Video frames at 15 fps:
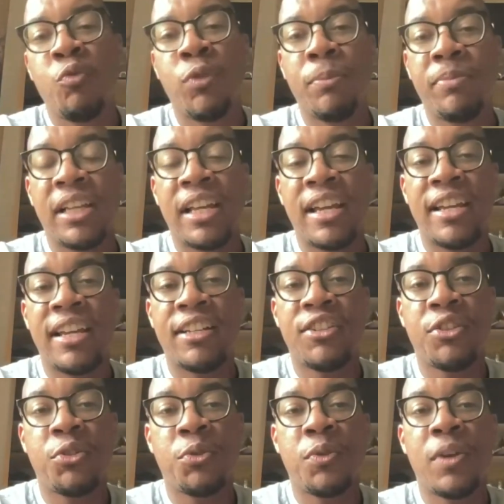We plan
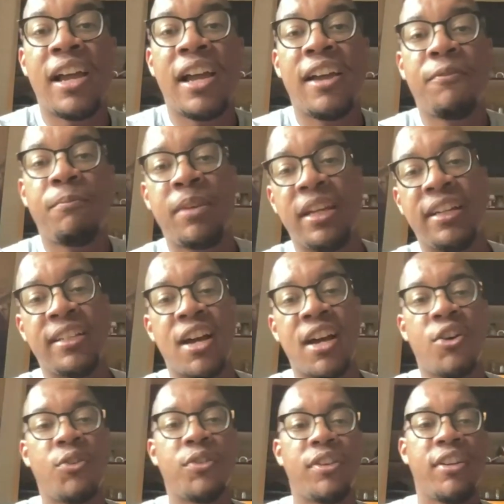to have picked
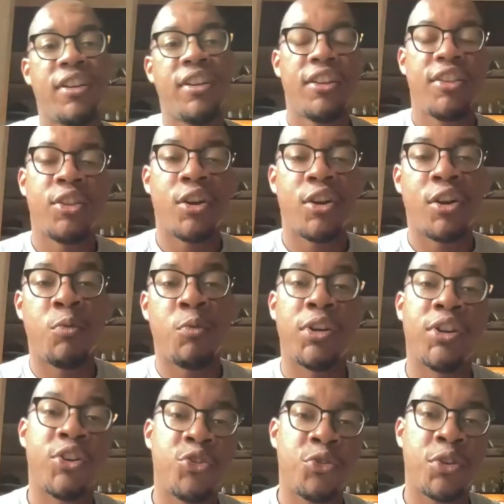out the
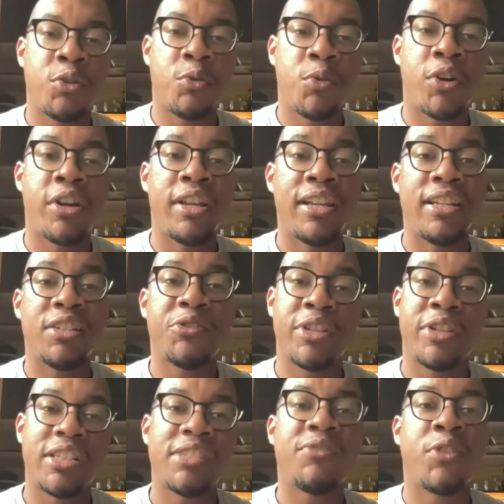100 awardees
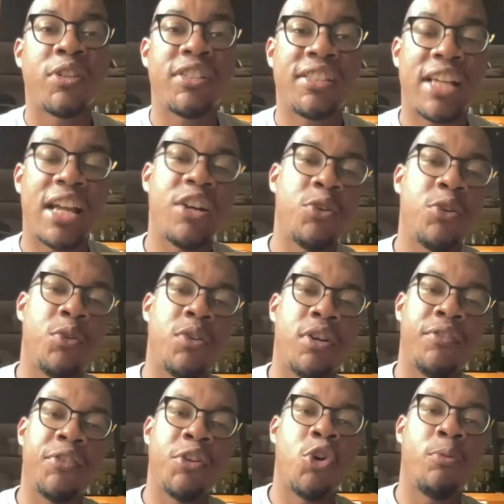for this first cycle
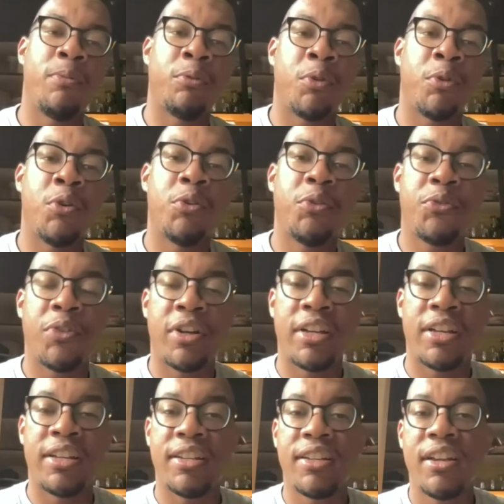of the Open Road
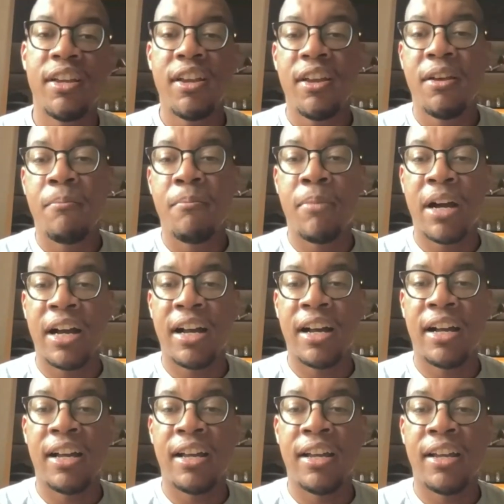Fund
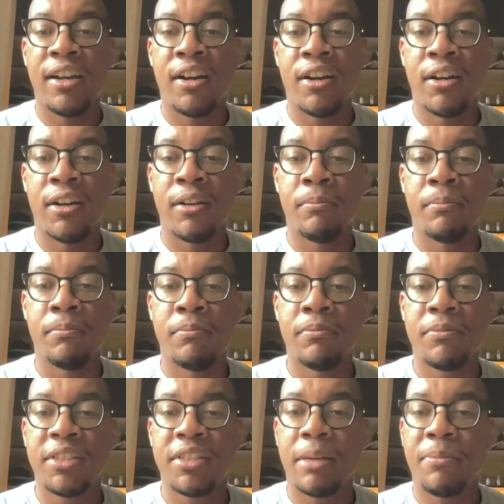by
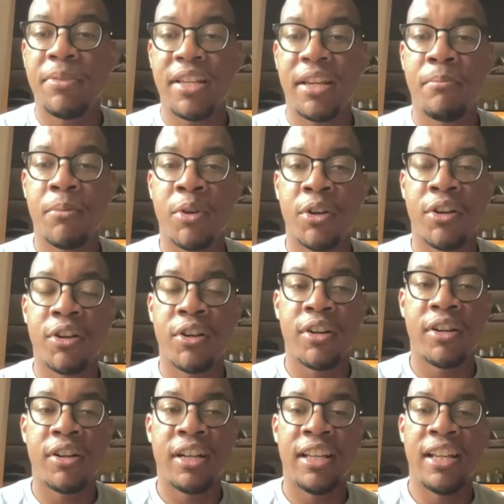
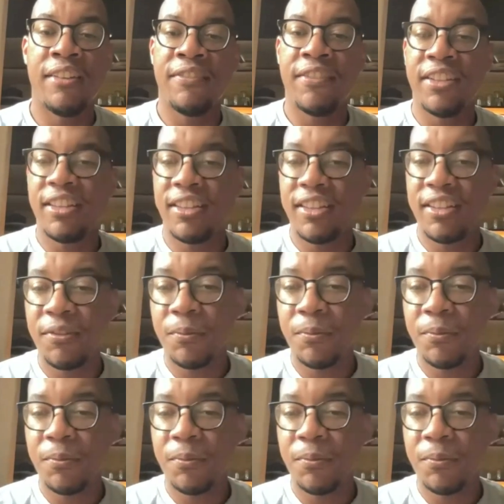September 11th.